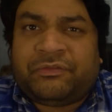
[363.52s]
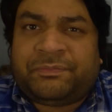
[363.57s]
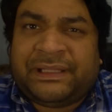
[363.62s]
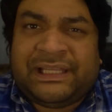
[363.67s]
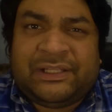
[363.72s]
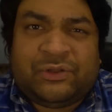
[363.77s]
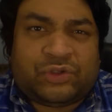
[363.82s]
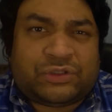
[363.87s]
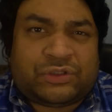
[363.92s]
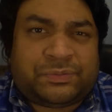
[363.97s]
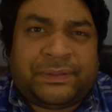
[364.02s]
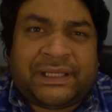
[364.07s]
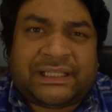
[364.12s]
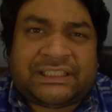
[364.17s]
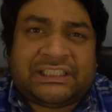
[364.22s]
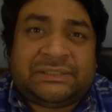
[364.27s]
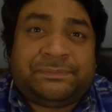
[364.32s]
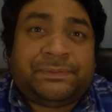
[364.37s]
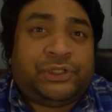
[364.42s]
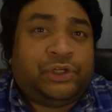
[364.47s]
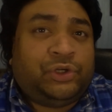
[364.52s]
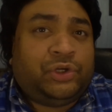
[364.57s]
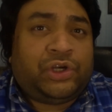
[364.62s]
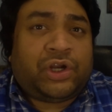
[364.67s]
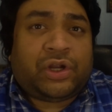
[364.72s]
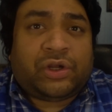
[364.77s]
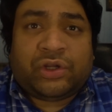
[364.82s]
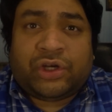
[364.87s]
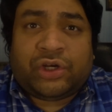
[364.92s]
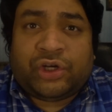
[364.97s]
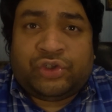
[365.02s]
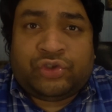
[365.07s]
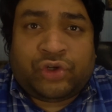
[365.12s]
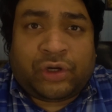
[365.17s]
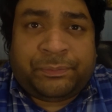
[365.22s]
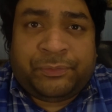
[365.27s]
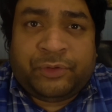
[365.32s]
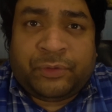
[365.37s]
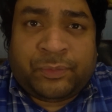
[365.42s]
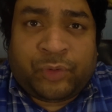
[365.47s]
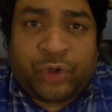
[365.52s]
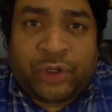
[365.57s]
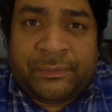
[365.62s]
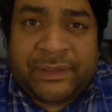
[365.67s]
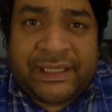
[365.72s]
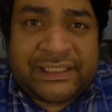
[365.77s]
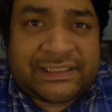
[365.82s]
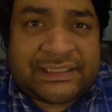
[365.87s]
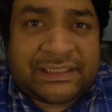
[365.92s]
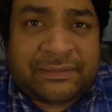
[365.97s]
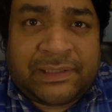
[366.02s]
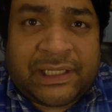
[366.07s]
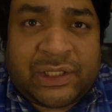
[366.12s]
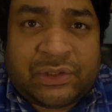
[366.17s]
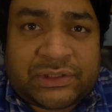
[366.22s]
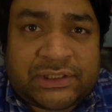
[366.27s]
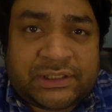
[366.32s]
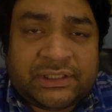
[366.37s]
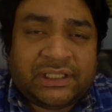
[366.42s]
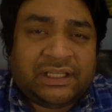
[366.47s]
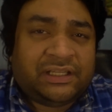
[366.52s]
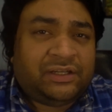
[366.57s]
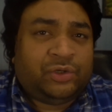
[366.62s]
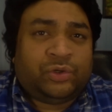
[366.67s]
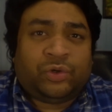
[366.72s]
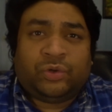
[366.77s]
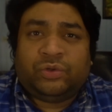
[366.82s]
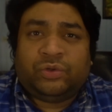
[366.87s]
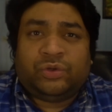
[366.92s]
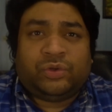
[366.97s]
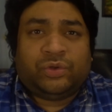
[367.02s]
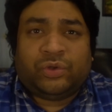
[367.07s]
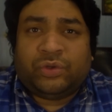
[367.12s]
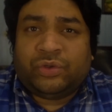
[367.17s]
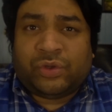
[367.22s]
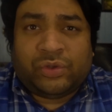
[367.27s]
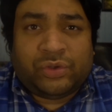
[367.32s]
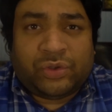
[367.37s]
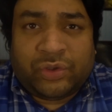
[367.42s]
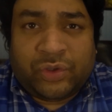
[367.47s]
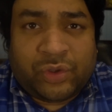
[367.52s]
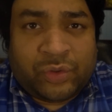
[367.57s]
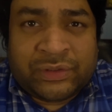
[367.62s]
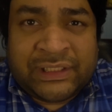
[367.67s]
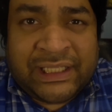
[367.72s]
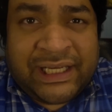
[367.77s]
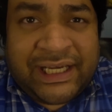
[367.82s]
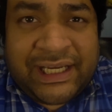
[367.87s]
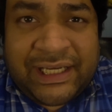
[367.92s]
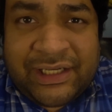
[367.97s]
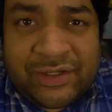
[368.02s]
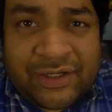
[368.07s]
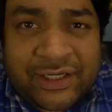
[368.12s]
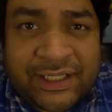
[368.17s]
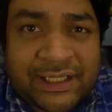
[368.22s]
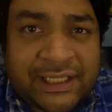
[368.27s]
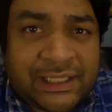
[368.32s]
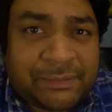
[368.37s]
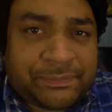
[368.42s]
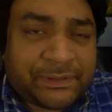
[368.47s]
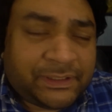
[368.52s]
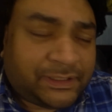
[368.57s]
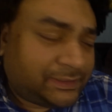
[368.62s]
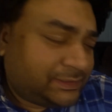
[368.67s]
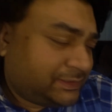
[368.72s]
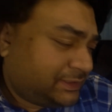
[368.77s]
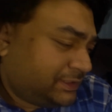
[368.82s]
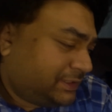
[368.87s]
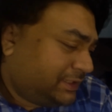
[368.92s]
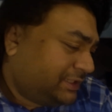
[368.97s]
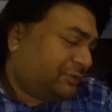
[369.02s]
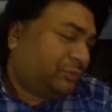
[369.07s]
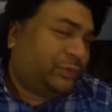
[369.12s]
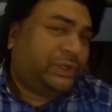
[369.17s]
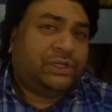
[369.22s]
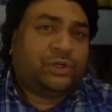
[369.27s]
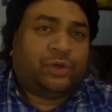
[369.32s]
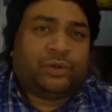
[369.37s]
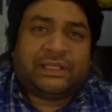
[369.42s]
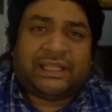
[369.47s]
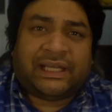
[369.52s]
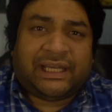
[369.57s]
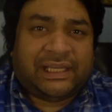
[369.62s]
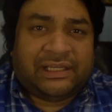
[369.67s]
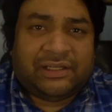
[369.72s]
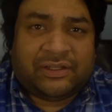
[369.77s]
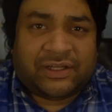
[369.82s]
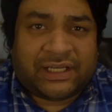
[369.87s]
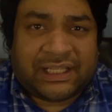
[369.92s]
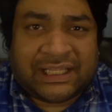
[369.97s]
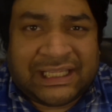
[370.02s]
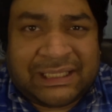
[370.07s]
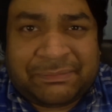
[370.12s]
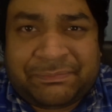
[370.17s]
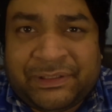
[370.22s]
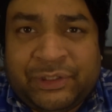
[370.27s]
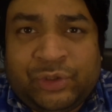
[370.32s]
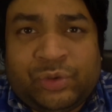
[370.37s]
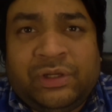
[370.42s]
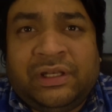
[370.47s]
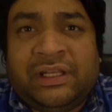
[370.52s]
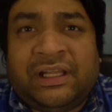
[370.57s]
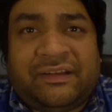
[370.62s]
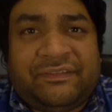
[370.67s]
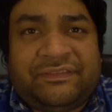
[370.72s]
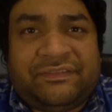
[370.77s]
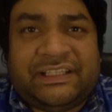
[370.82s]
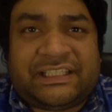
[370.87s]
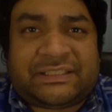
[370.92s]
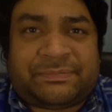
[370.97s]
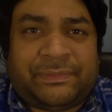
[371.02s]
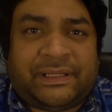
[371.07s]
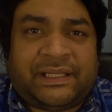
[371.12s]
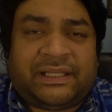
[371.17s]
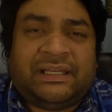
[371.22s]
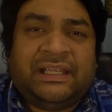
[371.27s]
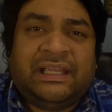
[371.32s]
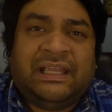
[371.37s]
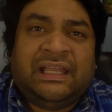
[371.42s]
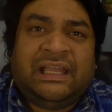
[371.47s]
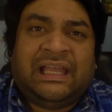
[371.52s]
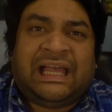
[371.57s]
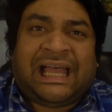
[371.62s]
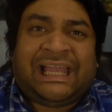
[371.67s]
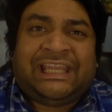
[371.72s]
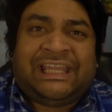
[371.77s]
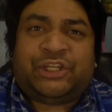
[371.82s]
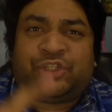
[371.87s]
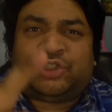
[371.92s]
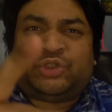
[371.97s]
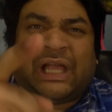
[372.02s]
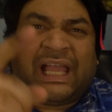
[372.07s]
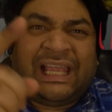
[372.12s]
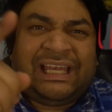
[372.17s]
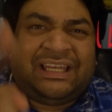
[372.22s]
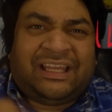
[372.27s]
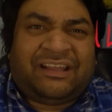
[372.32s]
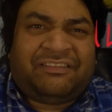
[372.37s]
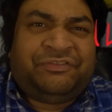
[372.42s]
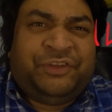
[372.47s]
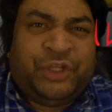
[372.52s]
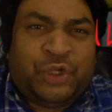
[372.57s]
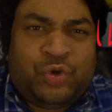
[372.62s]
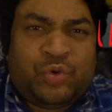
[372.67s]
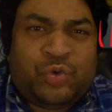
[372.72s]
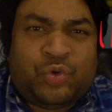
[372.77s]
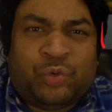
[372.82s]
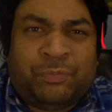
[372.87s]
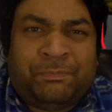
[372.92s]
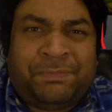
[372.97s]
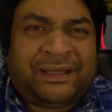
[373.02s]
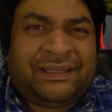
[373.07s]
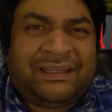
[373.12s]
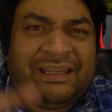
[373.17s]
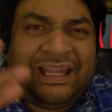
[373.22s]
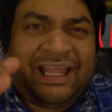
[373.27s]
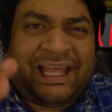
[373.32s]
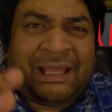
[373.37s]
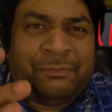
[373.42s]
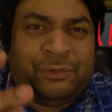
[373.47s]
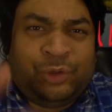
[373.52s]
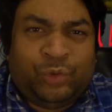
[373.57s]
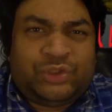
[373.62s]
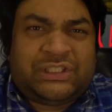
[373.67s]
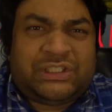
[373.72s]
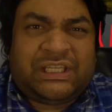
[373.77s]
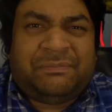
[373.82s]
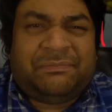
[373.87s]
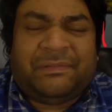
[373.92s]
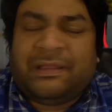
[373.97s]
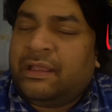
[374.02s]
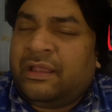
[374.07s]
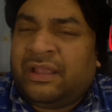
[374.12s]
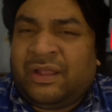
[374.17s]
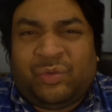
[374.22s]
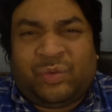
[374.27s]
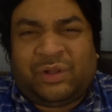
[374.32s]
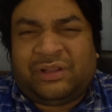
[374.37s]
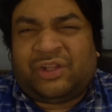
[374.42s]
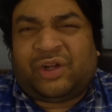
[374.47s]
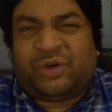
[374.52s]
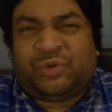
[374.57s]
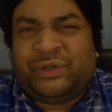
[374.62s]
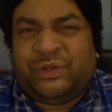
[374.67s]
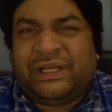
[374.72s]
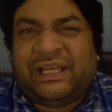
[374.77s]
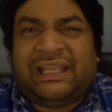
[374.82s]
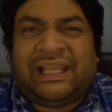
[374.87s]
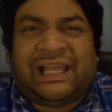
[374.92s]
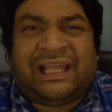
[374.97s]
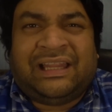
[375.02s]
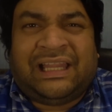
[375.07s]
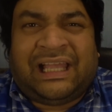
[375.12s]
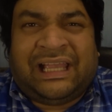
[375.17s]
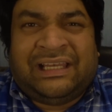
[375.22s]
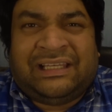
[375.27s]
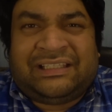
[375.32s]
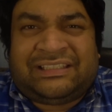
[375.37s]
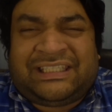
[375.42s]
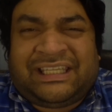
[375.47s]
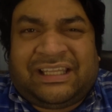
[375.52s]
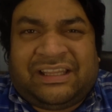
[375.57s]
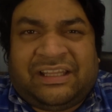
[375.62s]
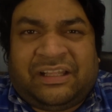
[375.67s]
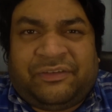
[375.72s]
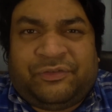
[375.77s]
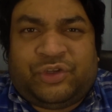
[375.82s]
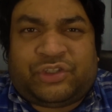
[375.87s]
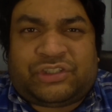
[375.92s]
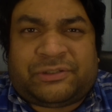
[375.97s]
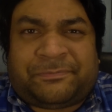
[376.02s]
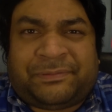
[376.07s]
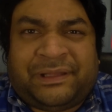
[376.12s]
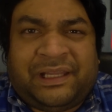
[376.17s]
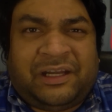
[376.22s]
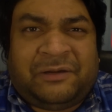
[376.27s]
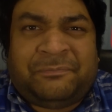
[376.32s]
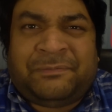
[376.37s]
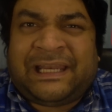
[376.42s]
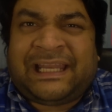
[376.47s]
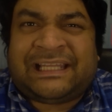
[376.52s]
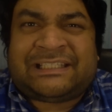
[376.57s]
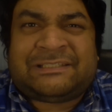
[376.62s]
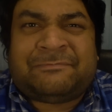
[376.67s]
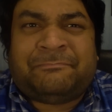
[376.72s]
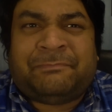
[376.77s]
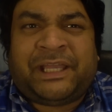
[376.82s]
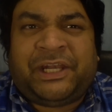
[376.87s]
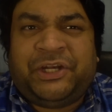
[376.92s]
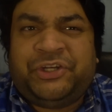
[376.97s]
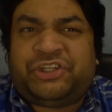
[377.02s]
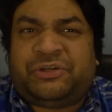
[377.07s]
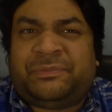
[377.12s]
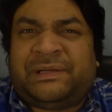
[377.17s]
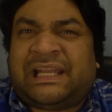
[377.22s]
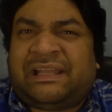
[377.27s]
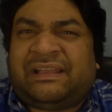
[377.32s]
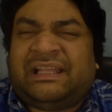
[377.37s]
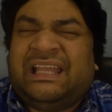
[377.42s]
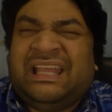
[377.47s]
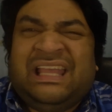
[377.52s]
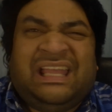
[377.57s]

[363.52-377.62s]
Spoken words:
of playing those passes. But you're not gonna drop your boy Mason Mount. No, no, no, no, no, no. That ain't gonna happen. We know that ain't gonna happen. You love this man. I loved you, but I'm losing. Well, not really. I still love you as a player, but as a manager, man,